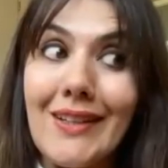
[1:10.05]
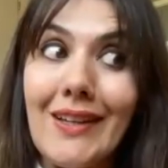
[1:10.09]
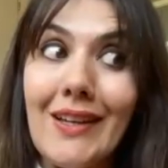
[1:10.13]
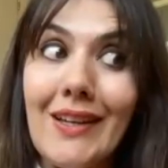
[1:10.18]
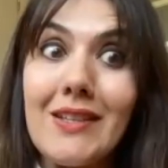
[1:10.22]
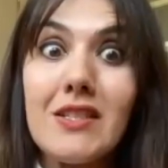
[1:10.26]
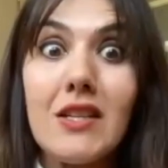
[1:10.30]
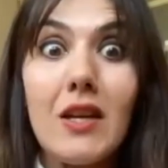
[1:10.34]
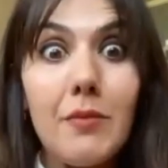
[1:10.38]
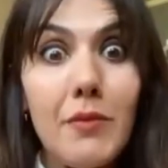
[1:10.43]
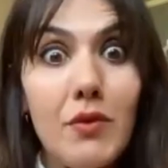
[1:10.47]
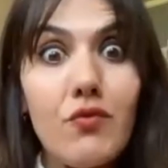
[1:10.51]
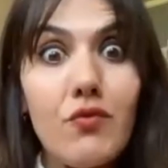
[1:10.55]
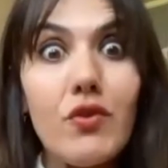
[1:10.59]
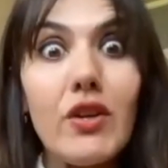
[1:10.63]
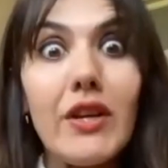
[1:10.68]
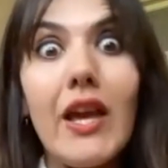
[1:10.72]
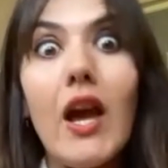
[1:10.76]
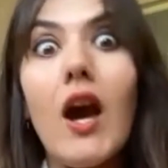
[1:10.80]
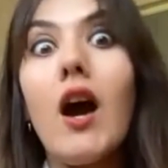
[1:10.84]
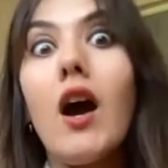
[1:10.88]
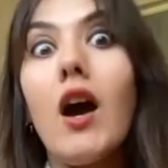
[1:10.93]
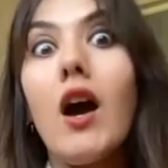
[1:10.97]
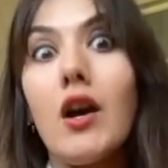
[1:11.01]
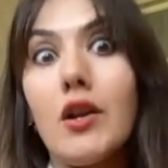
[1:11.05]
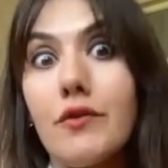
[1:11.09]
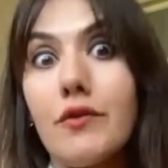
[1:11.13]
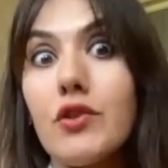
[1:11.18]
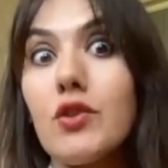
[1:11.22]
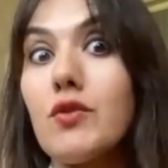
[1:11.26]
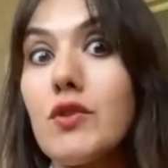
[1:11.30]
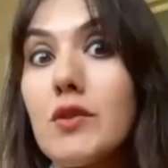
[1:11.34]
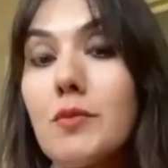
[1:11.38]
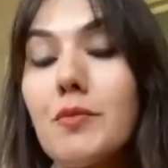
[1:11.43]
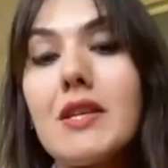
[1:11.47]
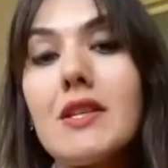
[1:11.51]
it's going to be really hard for you
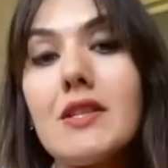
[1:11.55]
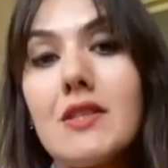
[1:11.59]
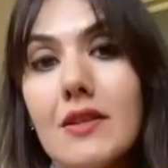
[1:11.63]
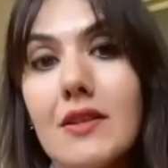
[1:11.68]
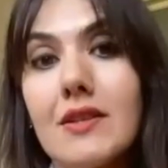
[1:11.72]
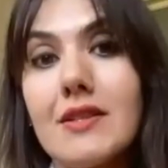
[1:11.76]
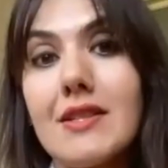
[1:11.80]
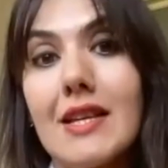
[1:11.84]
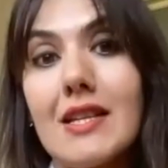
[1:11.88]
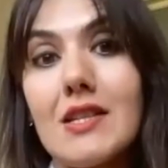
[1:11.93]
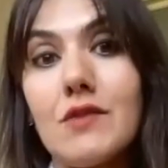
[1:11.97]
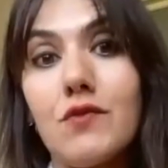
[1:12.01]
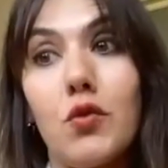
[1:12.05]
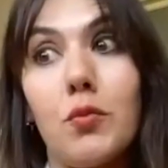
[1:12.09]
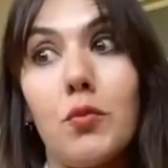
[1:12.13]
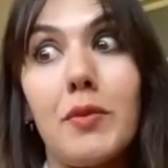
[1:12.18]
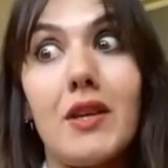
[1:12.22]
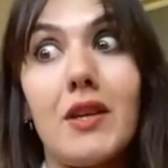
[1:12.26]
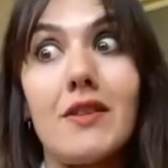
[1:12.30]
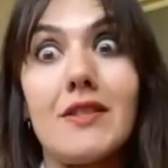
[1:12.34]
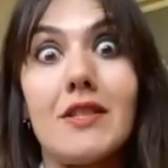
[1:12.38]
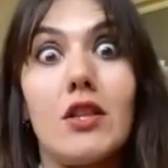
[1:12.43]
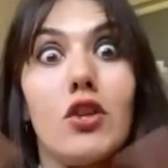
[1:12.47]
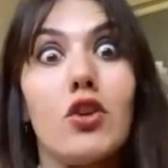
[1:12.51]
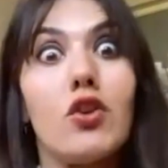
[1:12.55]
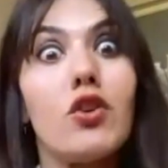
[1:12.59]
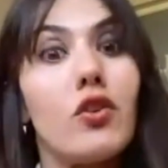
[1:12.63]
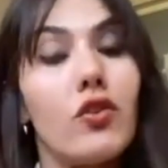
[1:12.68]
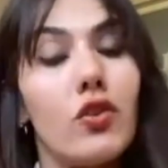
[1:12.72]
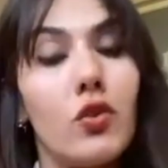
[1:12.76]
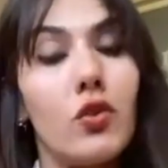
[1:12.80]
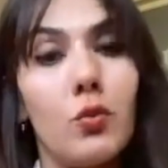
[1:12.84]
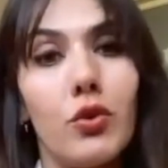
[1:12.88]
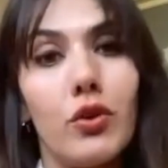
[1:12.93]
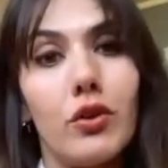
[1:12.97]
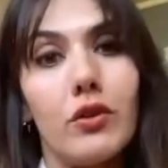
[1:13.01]
to be successful because look at
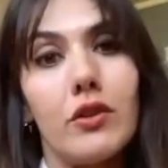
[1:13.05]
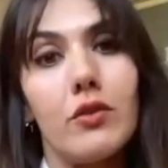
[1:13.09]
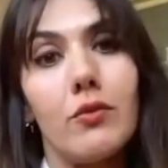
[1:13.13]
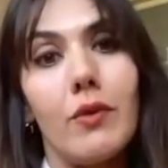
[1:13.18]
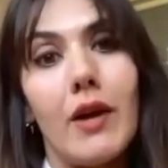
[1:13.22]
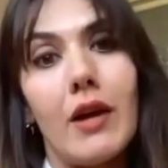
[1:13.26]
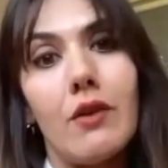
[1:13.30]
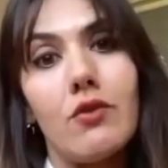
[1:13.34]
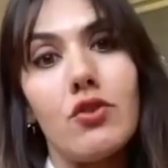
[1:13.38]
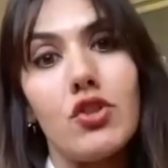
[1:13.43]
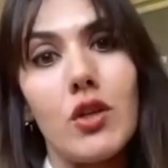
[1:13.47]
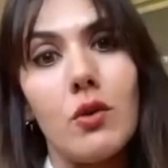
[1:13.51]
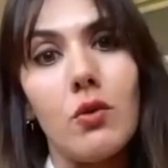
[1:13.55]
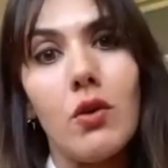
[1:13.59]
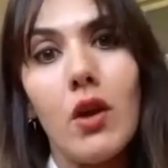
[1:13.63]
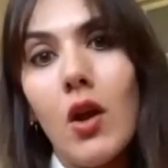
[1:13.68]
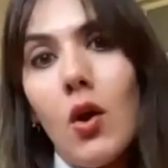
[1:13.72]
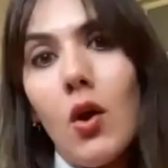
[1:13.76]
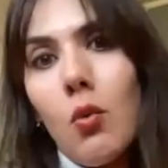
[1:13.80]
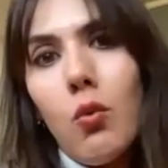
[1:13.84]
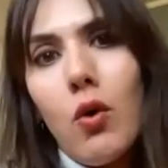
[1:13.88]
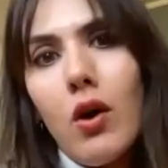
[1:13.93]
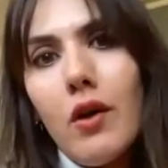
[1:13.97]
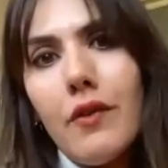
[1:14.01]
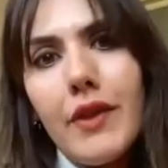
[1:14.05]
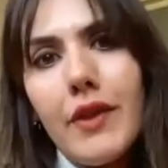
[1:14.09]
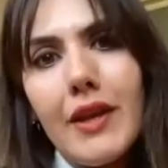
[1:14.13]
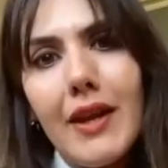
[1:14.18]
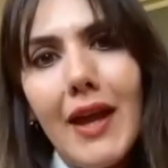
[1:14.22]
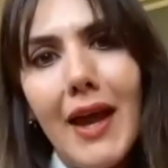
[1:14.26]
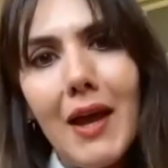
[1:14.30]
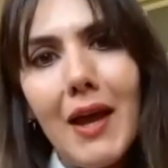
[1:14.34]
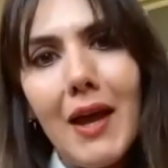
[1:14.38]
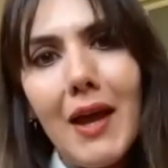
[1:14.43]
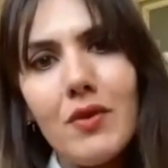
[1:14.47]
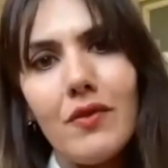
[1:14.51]
the world around you? What then
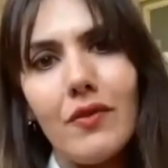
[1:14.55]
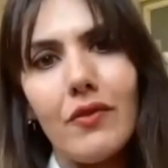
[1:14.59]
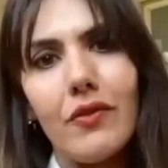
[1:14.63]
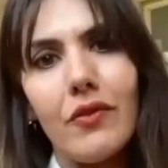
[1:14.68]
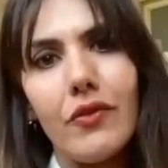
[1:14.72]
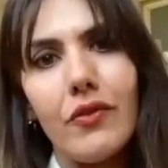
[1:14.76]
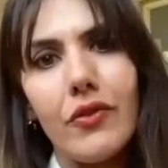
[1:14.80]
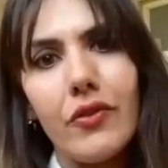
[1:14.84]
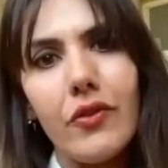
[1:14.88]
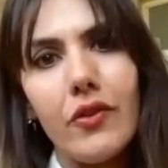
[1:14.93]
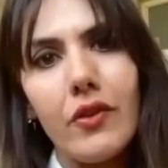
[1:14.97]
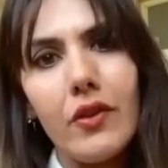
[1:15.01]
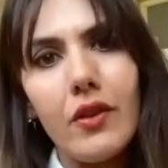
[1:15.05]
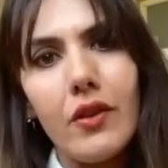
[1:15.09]
happens?